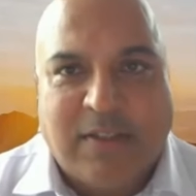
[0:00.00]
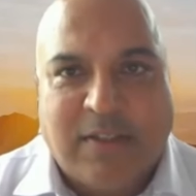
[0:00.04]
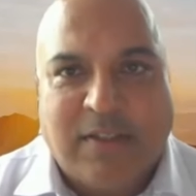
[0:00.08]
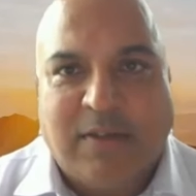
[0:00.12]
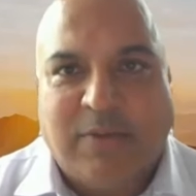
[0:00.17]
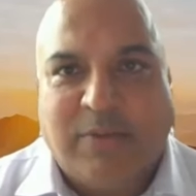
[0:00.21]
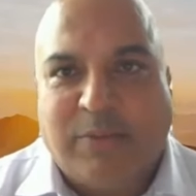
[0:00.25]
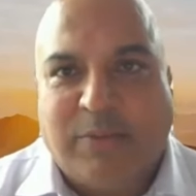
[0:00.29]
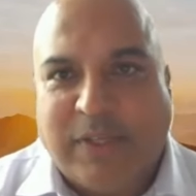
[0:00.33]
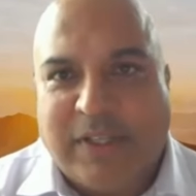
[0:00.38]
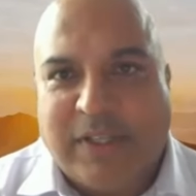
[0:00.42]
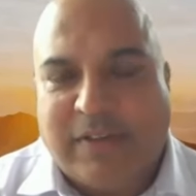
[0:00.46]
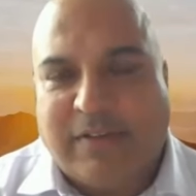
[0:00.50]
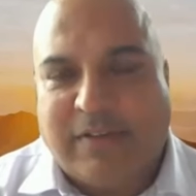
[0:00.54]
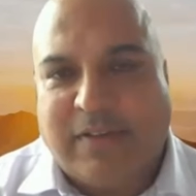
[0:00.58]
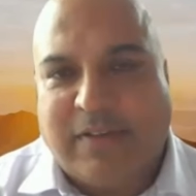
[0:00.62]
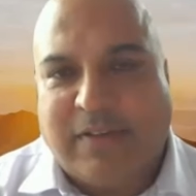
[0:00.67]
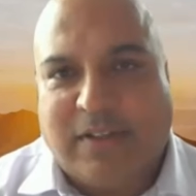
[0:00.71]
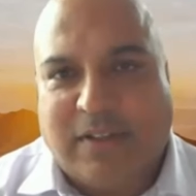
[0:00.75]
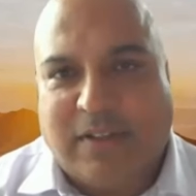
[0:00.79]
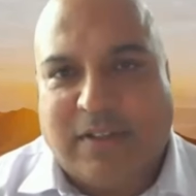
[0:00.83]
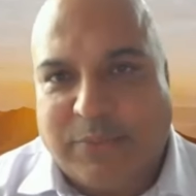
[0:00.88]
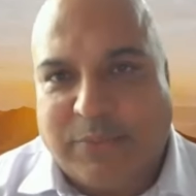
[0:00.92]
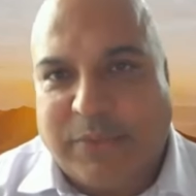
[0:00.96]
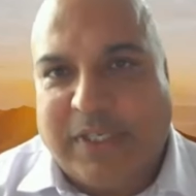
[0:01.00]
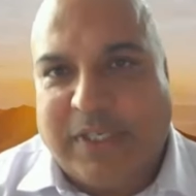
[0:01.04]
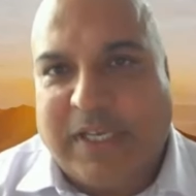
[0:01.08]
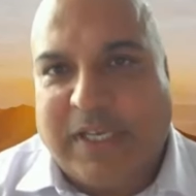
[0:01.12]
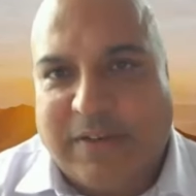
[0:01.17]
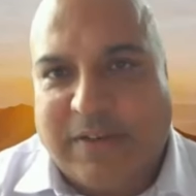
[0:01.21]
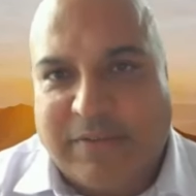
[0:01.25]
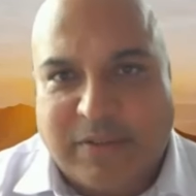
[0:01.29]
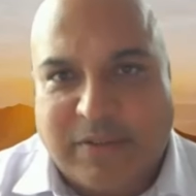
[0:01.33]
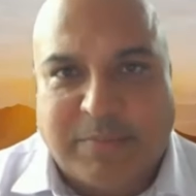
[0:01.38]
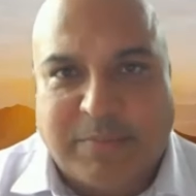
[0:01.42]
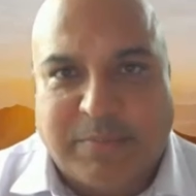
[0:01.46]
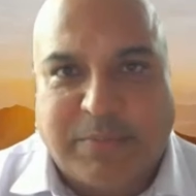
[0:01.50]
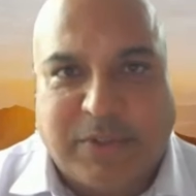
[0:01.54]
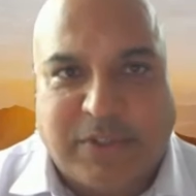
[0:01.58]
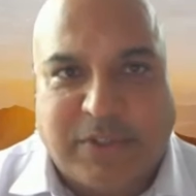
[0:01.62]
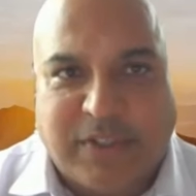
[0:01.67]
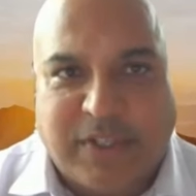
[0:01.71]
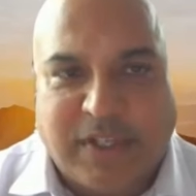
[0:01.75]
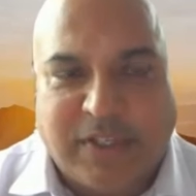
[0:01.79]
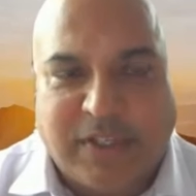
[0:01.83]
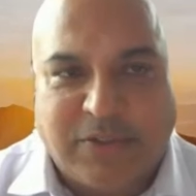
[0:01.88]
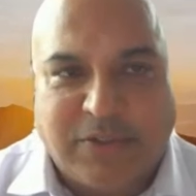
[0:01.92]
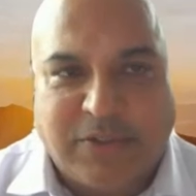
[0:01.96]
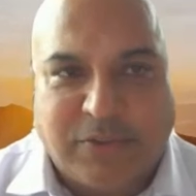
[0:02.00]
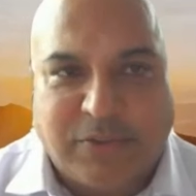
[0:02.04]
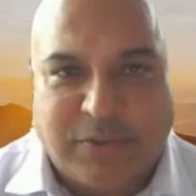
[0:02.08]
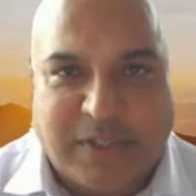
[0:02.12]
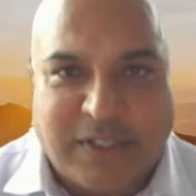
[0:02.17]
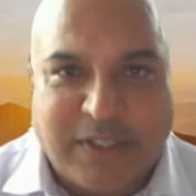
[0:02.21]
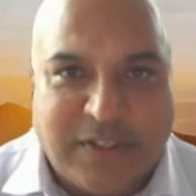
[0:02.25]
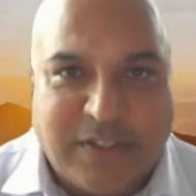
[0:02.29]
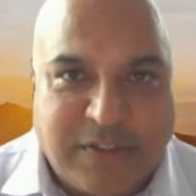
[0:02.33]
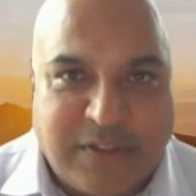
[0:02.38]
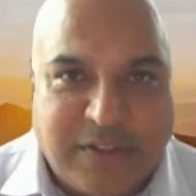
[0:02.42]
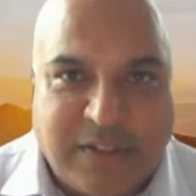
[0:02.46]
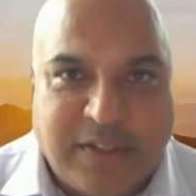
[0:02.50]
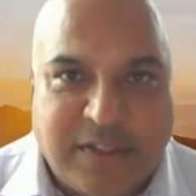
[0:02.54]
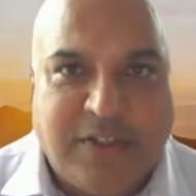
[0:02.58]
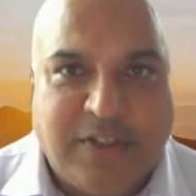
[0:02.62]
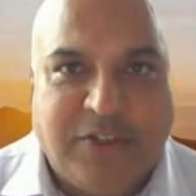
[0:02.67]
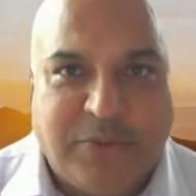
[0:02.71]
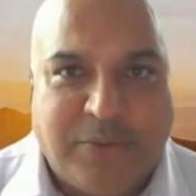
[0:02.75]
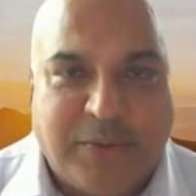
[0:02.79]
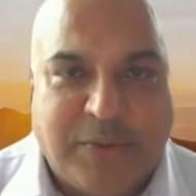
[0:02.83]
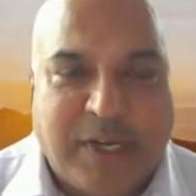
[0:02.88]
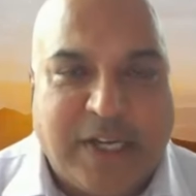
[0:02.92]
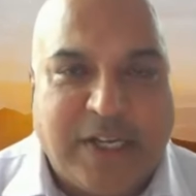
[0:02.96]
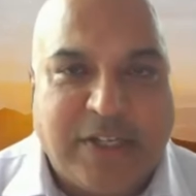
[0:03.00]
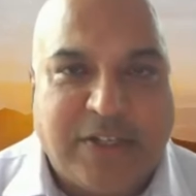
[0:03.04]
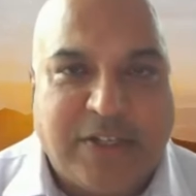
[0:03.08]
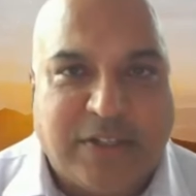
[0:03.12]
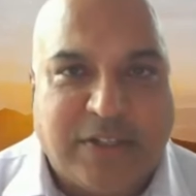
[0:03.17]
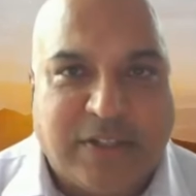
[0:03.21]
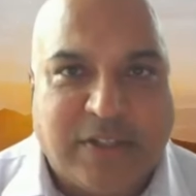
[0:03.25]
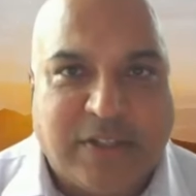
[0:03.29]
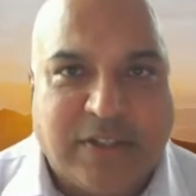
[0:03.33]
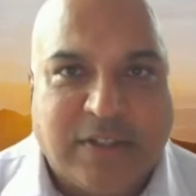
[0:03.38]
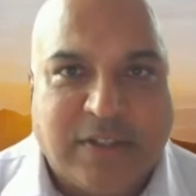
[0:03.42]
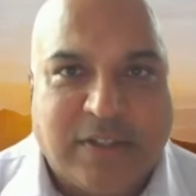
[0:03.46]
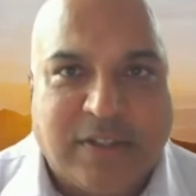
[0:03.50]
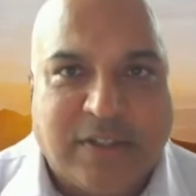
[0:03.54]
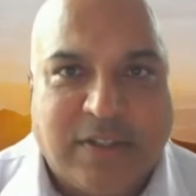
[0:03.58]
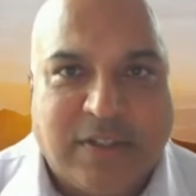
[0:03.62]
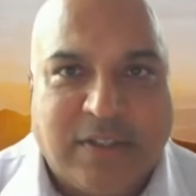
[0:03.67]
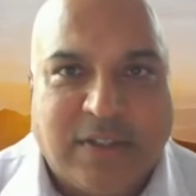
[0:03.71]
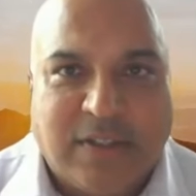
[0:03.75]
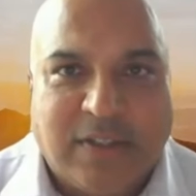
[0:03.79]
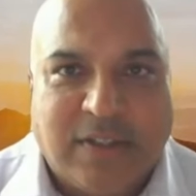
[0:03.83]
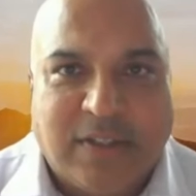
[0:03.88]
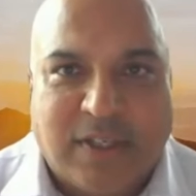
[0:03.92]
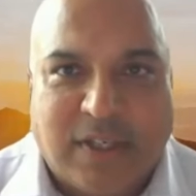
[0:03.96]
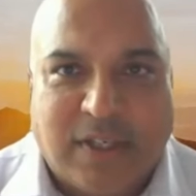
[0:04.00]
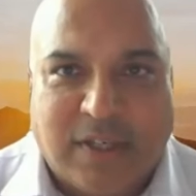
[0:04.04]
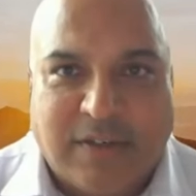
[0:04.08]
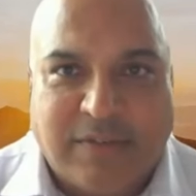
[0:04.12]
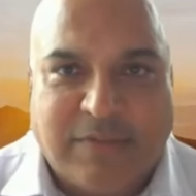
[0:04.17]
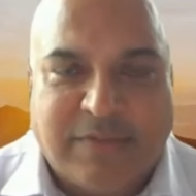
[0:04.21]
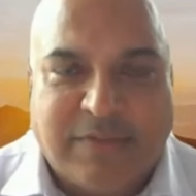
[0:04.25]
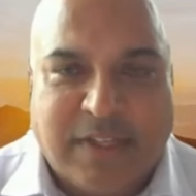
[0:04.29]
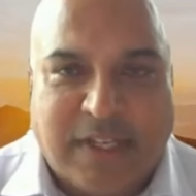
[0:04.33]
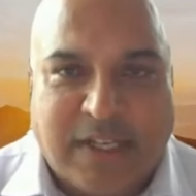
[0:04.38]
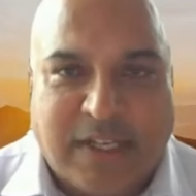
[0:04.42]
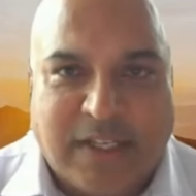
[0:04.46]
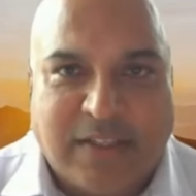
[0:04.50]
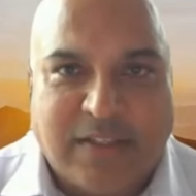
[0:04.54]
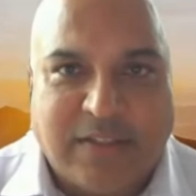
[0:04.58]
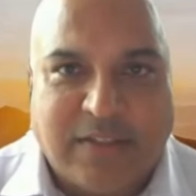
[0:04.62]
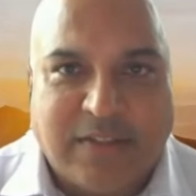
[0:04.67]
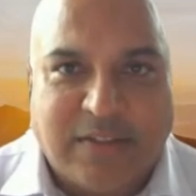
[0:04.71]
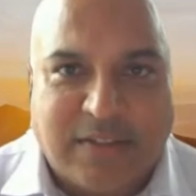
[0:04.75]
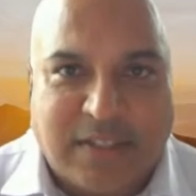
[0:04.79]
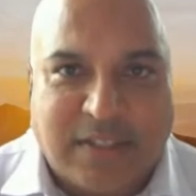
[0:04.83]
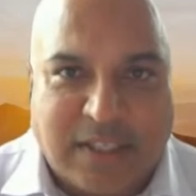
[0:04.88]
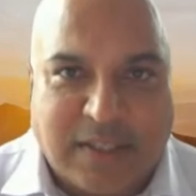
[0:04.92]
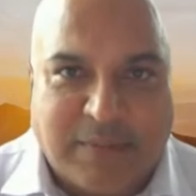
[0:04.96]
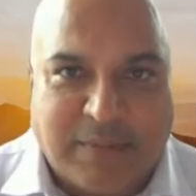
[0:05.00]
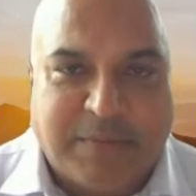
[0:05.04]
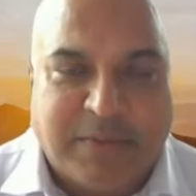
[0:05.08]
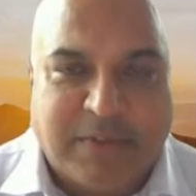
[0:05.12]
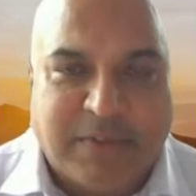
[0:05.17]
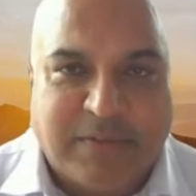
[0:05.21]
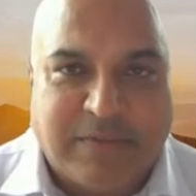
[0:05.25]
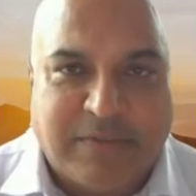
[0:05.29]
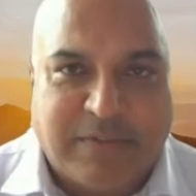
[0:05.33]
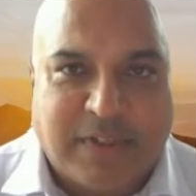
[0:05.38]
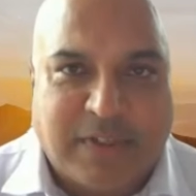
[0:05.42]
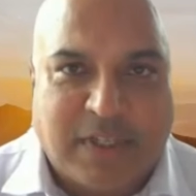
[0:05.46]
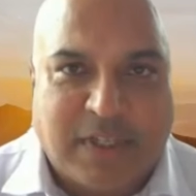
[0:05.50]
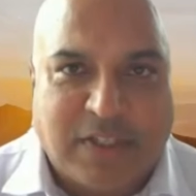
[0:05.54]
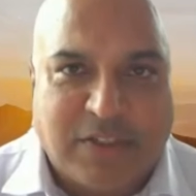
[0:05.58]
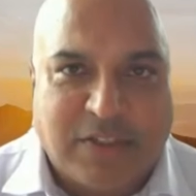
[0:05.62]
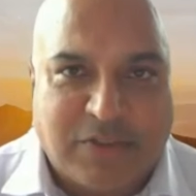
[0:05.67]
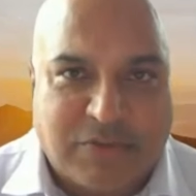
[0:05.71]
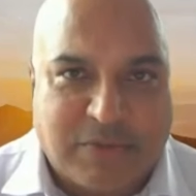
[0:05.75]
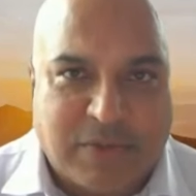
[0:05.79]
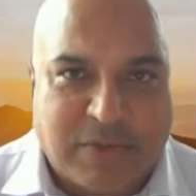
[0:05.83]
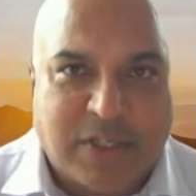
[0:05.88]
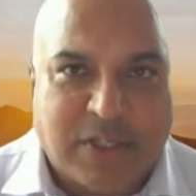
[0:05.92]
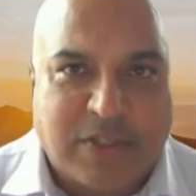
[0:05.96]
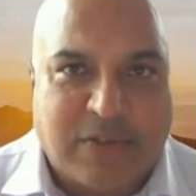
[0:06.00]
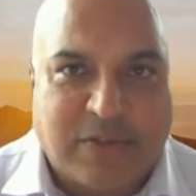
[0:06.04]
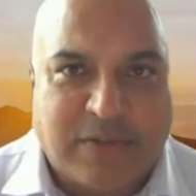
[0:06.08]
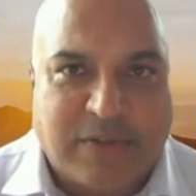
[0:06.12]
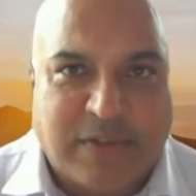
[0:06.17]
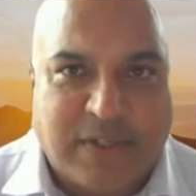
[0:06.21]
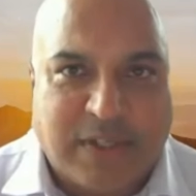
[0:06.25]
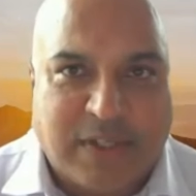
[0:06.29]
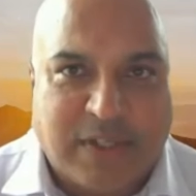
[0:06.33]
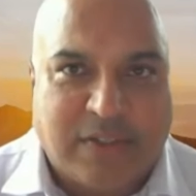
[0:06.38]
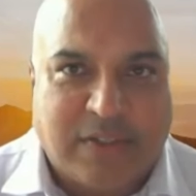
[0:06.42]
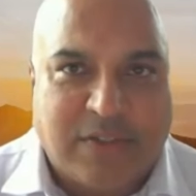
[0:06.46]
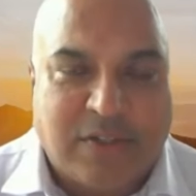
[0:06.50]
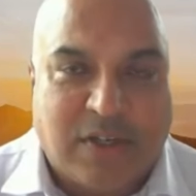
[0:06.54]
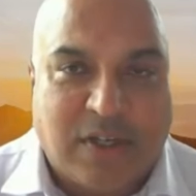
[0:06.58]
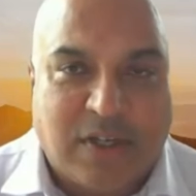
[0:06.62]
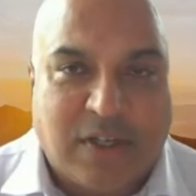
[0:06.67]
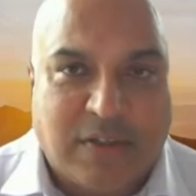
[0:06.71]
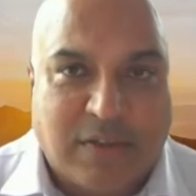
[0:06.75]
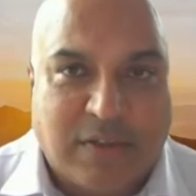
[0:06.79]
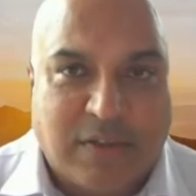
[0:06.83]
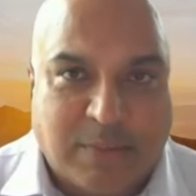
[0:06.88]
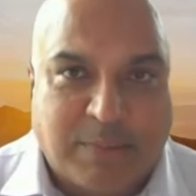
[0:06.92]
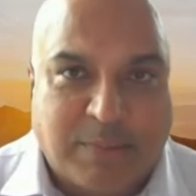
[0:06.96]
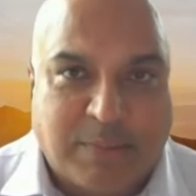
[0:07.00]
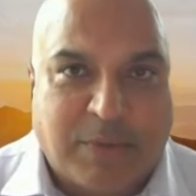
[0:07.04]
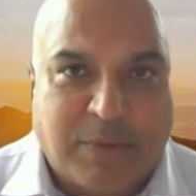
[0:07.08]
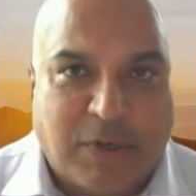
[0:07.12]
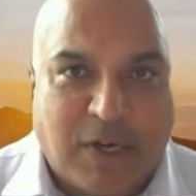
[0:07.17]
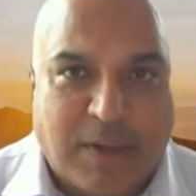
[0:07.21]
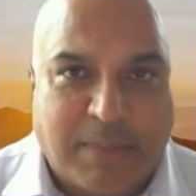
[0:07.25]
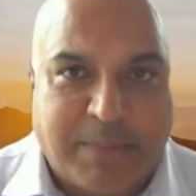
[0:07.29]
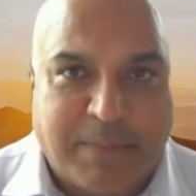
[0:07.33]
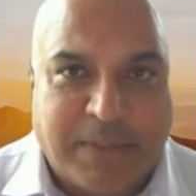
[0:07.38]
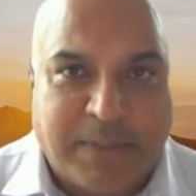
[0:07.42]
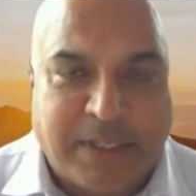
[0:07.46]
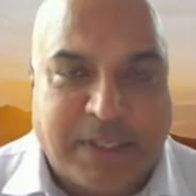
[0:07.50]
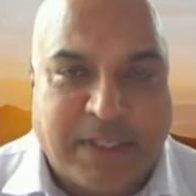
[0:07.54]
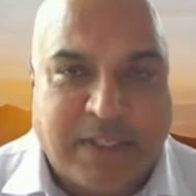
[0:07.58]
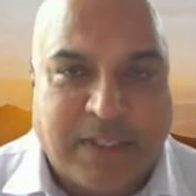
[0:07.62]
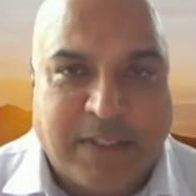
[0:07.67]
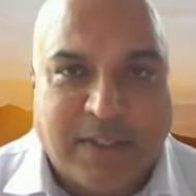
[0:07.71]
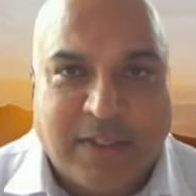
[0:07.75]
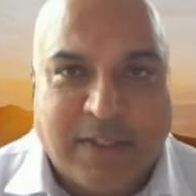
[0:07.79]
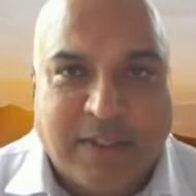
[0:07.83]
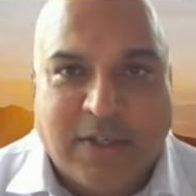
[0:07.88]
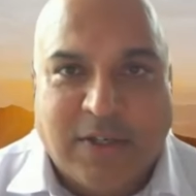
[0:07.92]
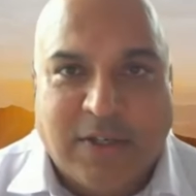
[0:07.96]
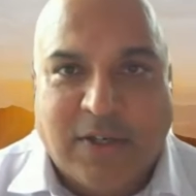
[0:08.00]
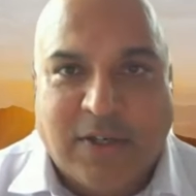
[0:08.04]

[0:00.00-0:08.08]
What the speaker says: that we think that we have the potential continuation of that type of structure that's on their property,